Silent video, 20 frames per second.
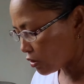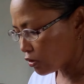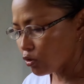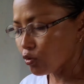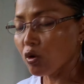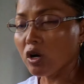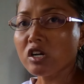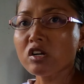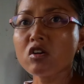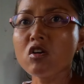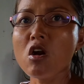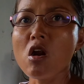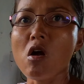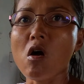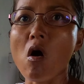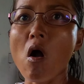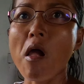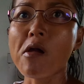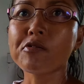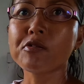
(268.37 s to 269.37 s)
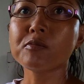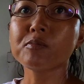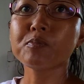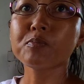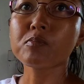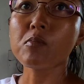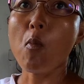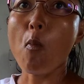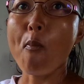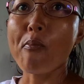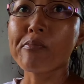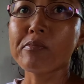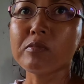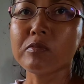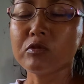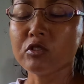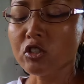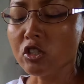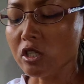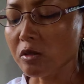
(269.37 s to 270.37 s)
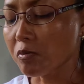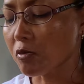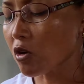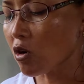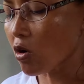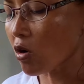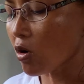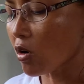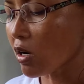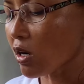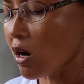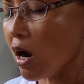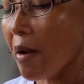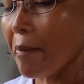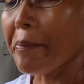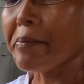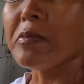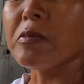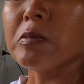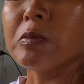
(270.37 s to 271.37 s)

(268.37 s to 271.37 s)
You want craw. Yeah. Same craw, crab.